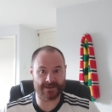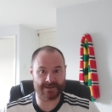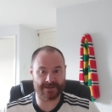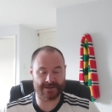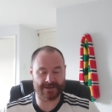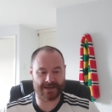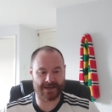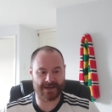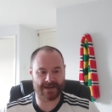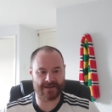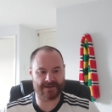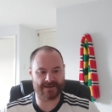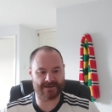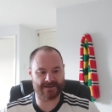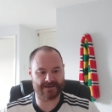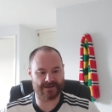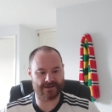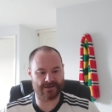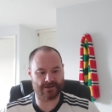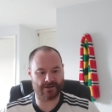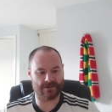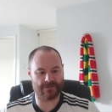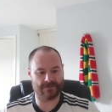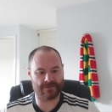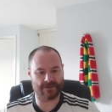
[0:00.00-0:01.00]
getting this
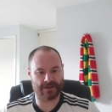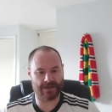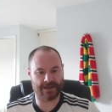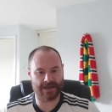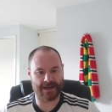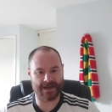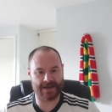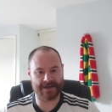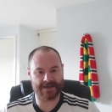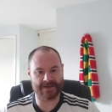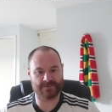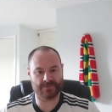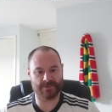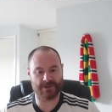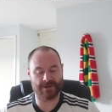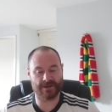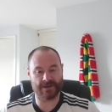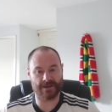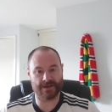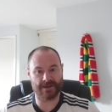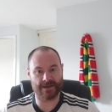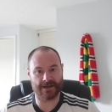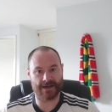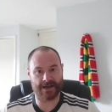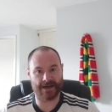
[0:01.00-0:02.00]
deal over the line has been that
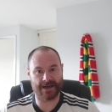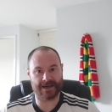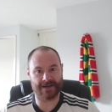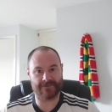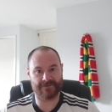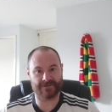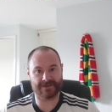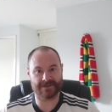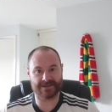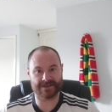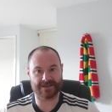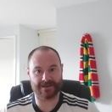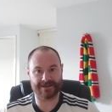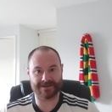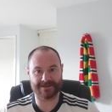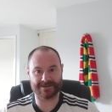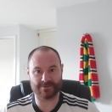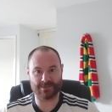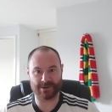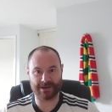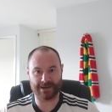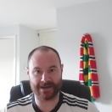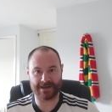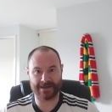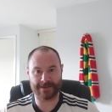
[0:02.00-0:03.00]
United have to sell to
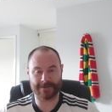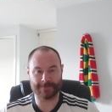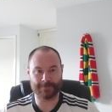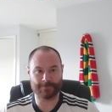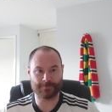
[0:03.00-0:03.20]
buy.